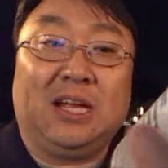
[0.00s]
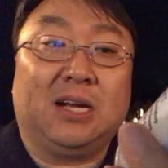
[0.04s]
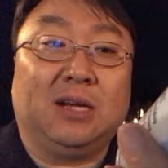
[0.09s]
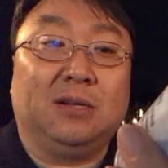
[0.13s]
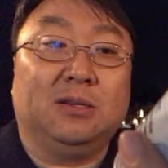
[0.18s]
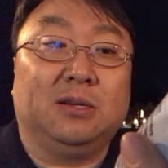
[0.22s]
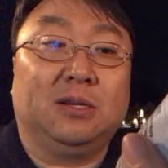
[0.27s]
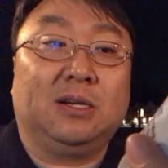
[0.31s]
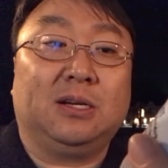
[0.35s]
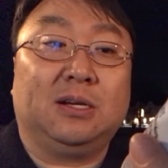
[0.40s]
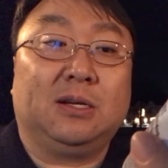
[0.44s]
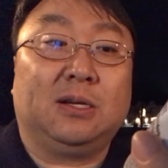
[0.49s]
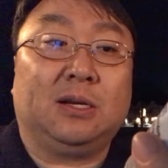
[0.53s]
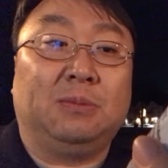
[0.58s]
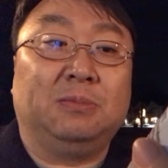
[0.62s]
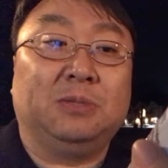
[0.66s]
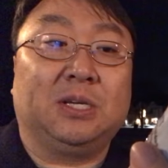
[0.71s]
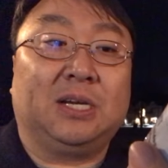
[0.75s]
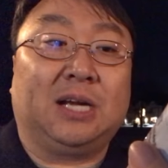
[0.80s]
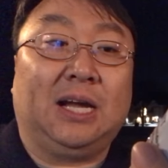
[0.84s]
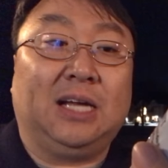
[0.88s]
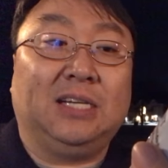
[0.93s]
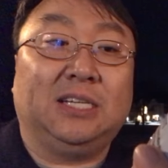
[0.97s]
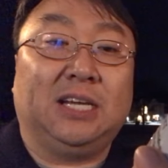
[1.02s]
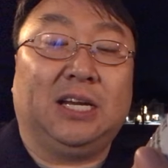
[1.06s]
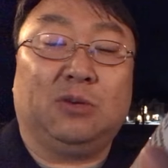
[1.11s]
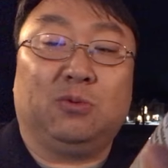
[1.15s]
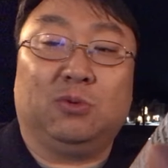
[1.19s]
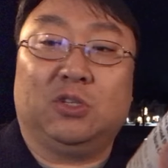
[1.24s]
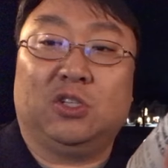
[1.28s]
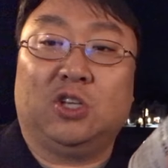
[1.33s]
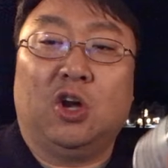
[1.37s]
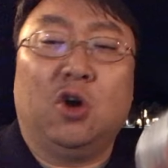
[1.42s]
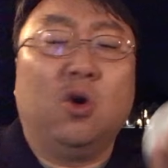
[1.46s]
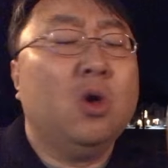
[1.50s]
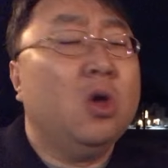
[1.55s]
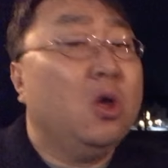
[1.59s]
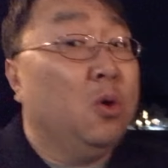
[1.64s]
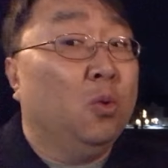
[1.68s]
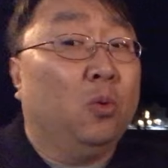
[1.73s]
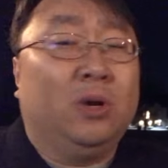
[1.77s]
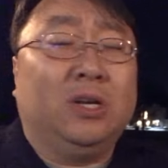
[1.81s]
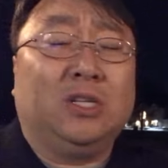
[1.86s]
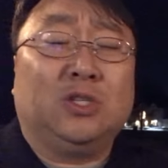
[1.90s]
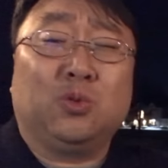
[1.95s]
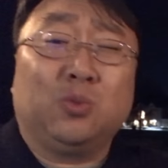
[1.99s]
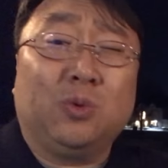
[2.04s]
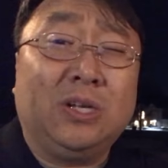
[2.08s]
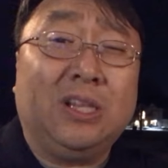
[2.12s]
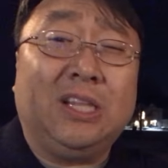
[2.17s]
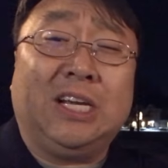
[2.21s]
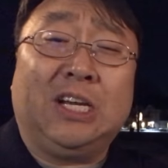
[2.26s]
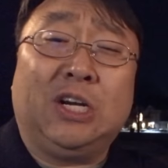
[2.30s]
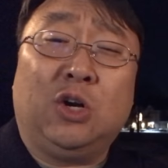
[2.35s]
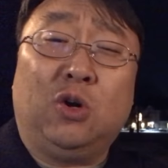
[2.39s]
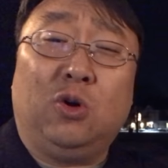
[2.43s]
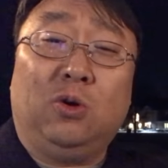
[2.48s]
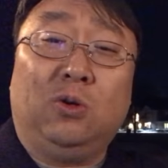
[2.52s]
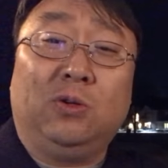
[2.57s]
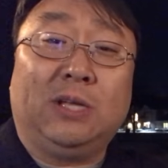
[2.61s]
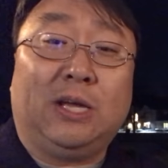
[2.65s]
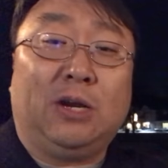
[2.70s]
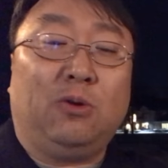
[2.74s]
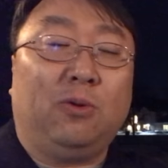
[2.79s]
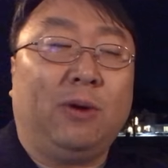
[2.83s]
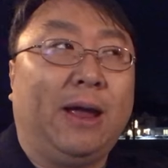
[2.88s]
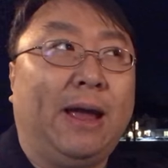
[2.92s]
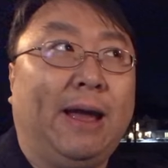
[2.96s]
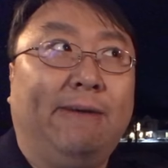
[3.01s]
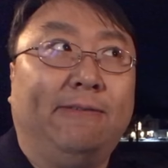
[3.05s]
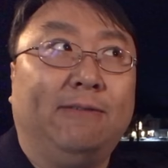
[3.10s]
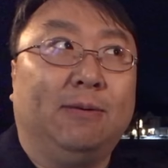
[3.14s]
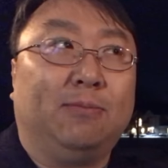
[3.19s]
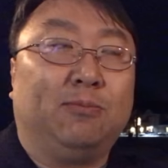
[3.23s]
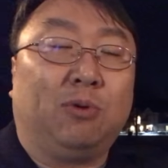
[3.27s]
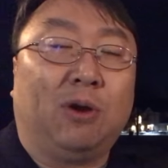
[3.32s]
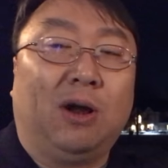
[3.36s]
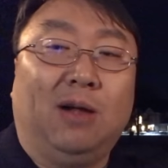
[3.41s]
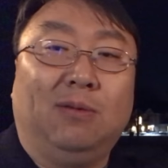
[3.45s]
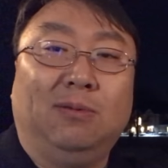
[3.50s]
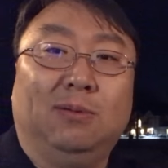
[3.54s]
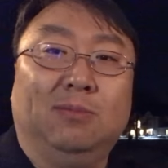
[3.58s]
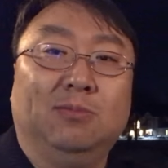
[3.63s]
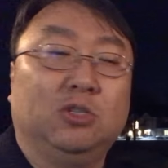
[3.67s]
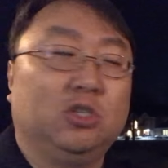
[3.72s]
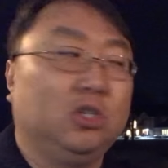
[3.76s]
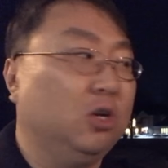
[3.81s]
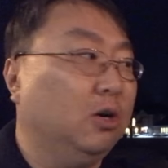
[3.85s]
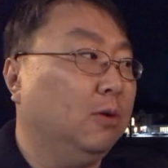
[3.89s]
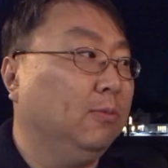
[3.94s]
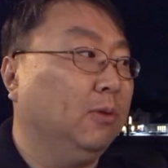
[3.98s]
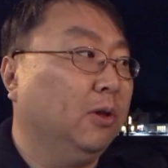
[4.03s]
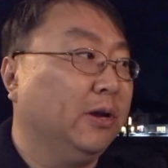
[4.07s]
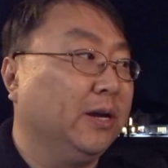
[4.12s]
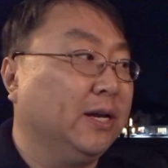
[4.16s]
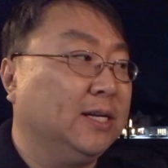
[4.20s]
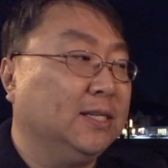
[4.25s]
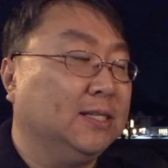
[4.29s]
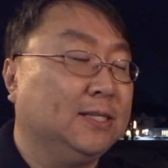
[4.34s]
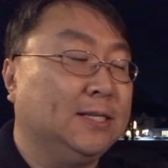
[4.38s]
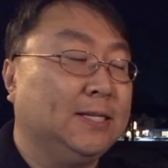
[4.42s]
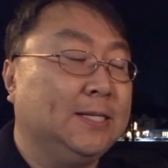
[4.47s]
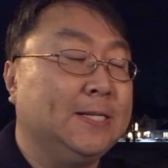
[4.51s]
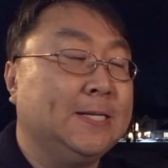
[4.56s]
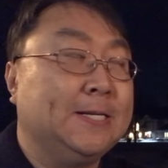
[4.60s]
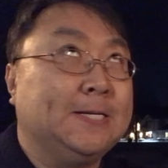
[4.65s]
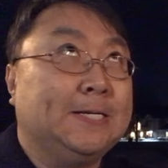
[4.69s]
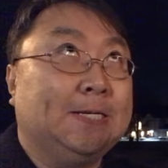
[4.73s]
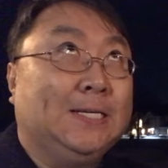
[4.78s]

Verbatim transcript: that comes in contact with snow. When it's really cold, I don't have a problem snow blowing because it's